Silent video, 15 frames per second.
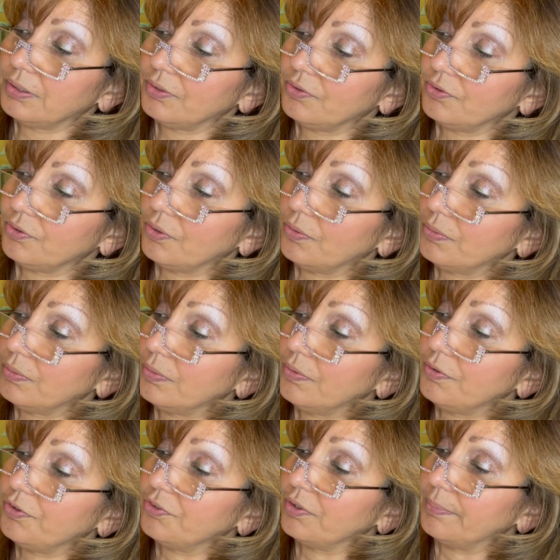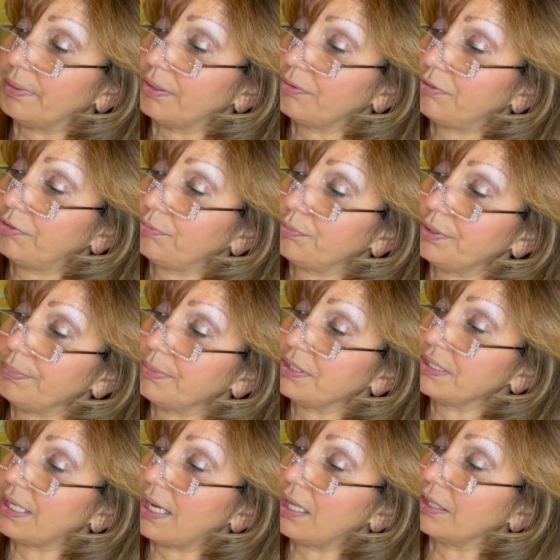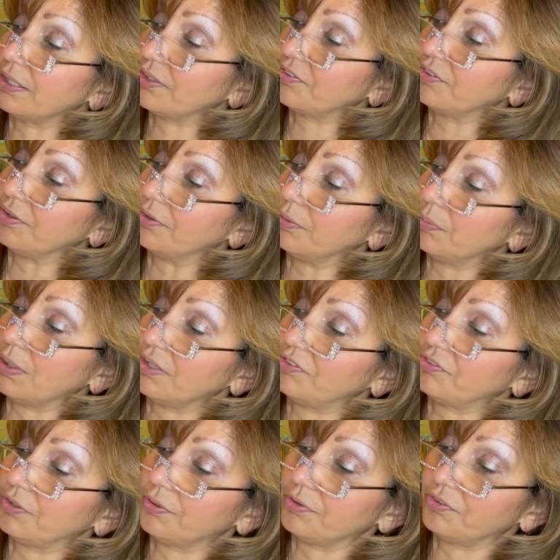So there's about 3 metallics, and the rest are the